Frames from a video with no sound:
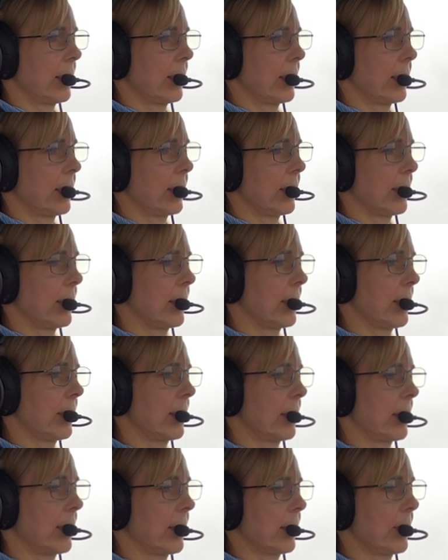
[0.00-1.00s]

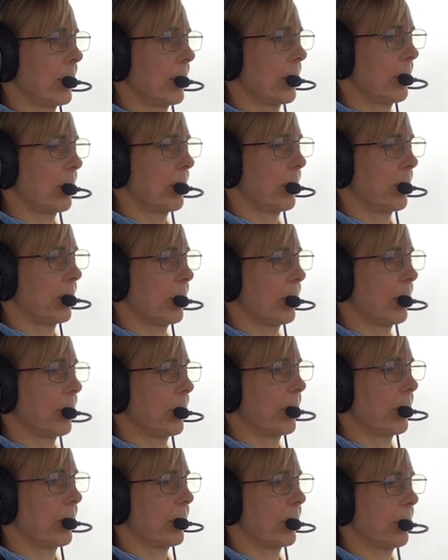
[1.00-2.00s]

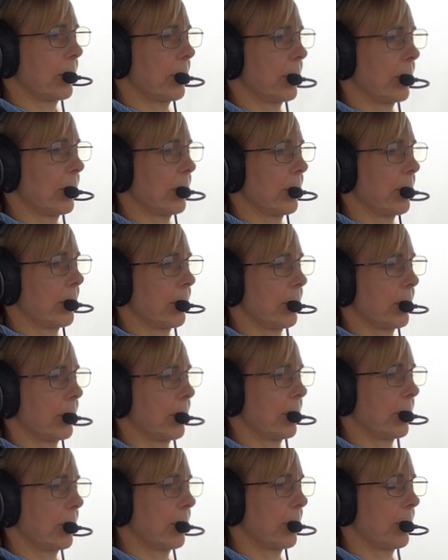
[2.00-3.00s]

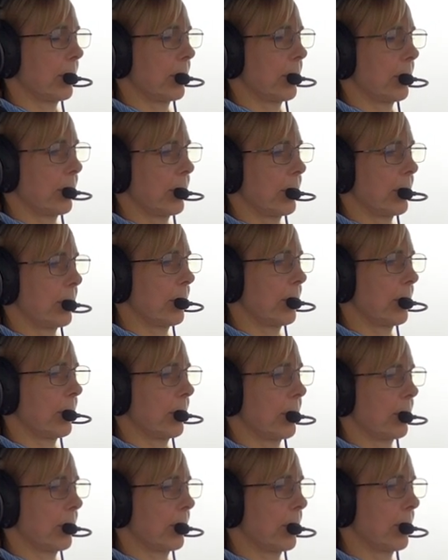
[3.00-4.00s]

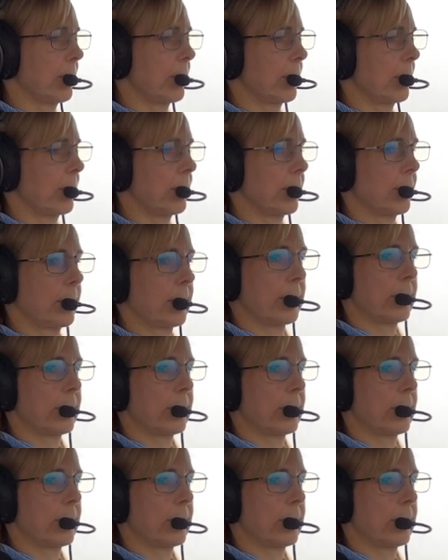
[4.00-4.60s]
(not speaking)